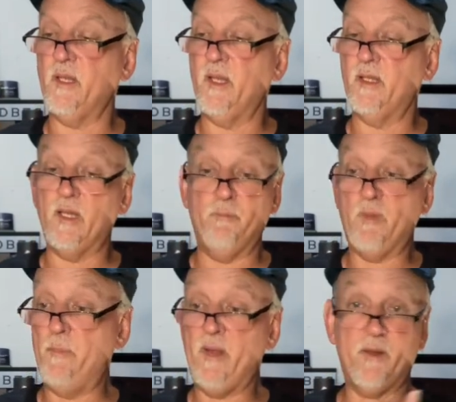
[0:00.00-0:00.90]
and, and
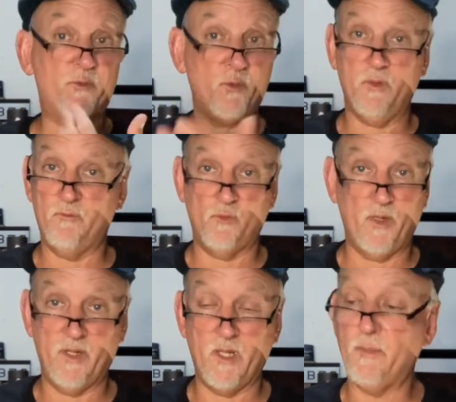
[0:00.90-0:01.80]
I'm not throwing
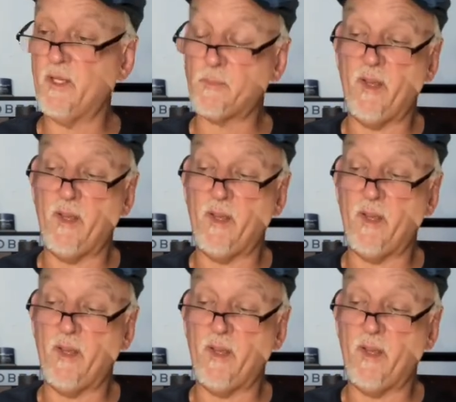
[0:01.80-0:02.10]
Roy under the bus